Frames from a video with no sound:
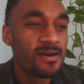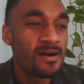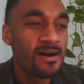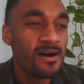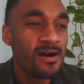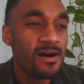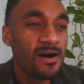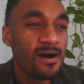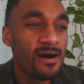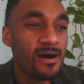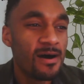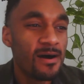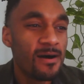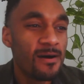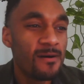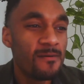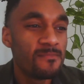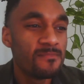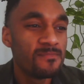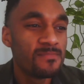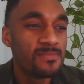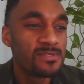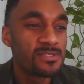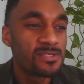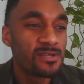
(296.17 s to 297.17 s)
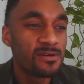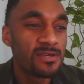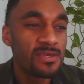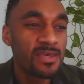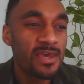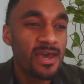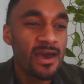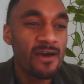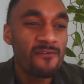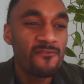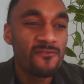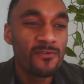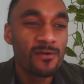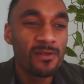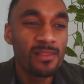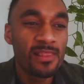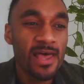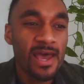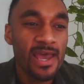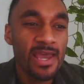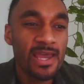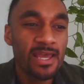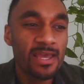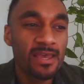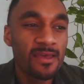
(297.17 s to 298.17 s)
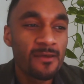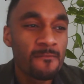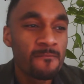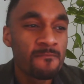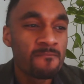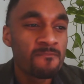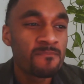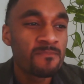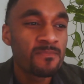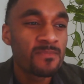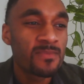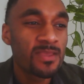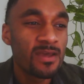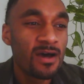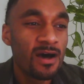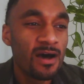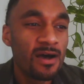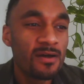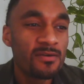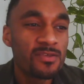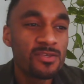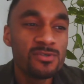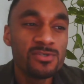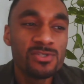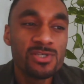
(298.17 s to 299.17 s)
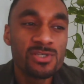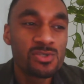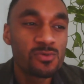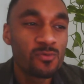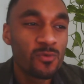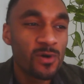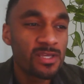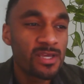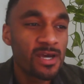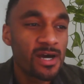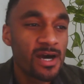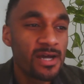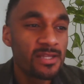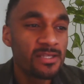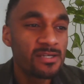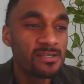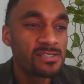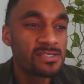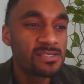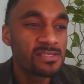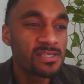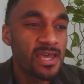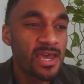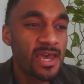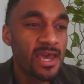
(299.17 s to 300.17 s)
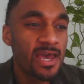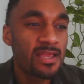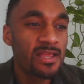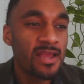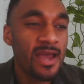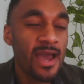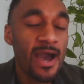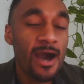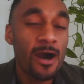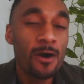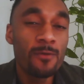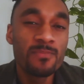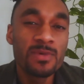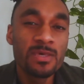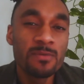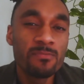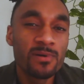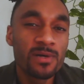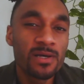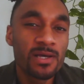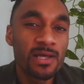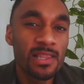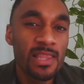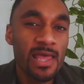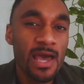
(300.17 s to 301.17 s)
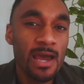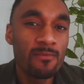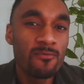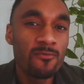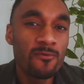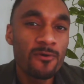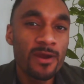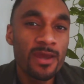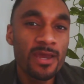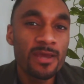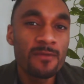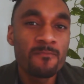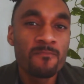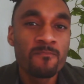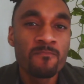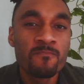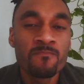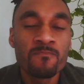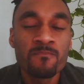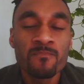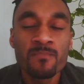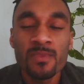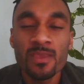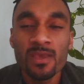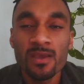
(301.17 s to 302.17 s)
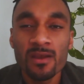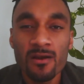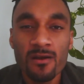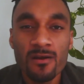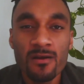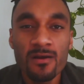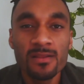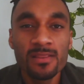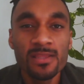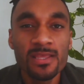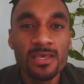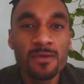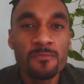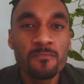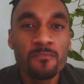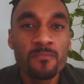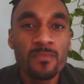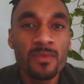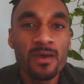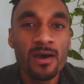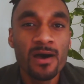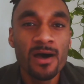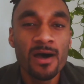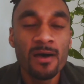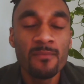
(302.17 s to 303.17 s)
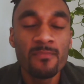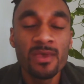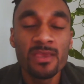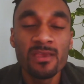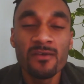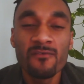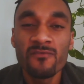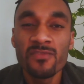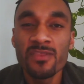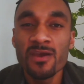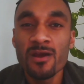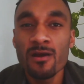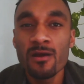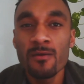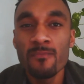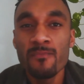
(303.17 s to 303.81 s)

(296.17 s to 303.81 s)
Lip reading: So yeah, I feel like You just want to understand how people collaborate currently, and if there are